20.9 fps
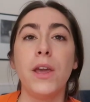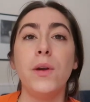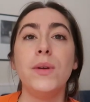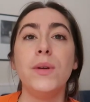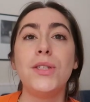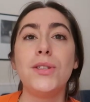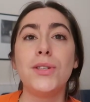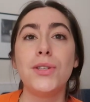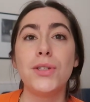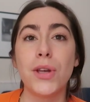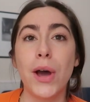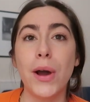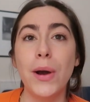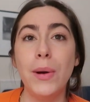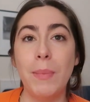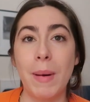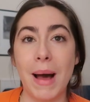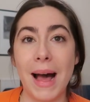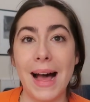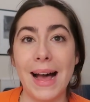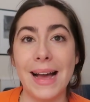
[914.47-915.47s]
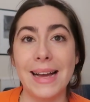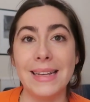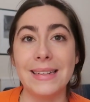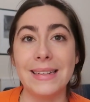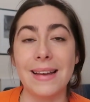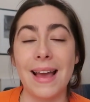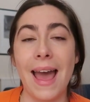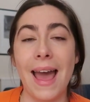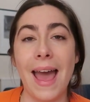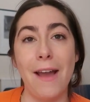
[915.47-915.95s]
who is so
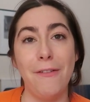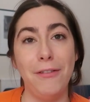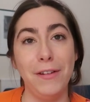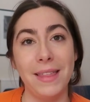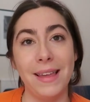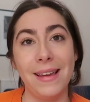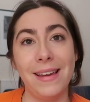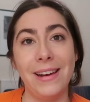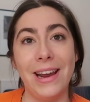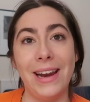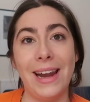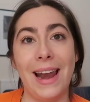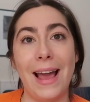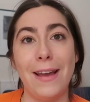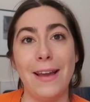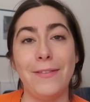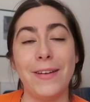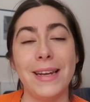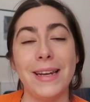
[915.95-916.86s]
bad at everything in her life